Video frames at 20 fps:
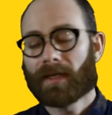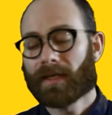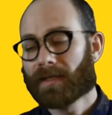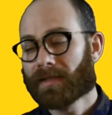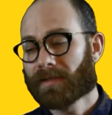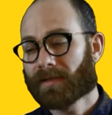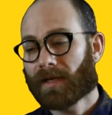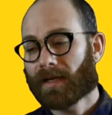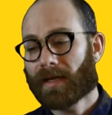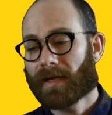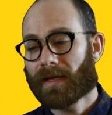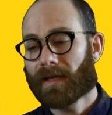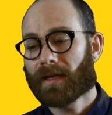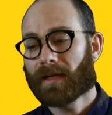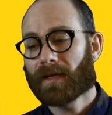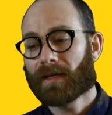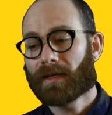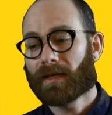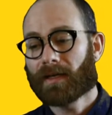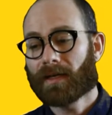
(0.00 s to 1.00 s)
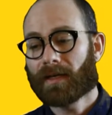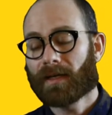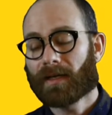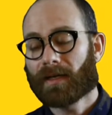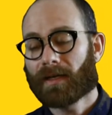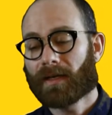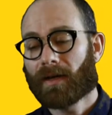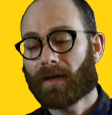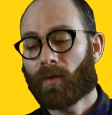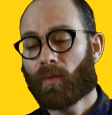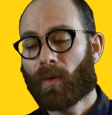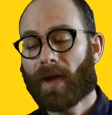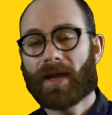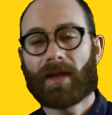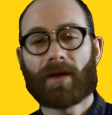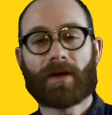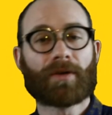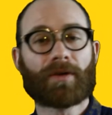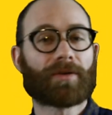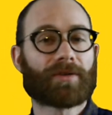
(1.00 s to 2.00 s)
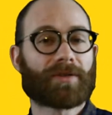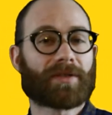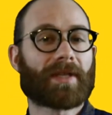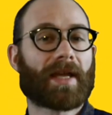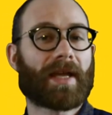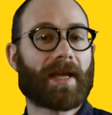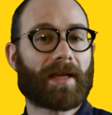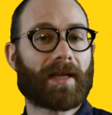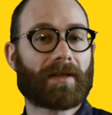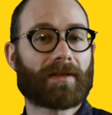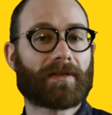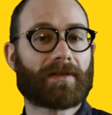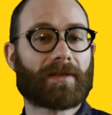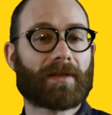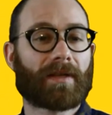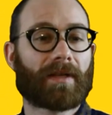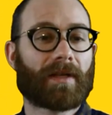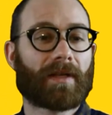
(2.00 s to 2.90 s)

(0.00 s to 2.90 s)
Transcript: It's like a way to understand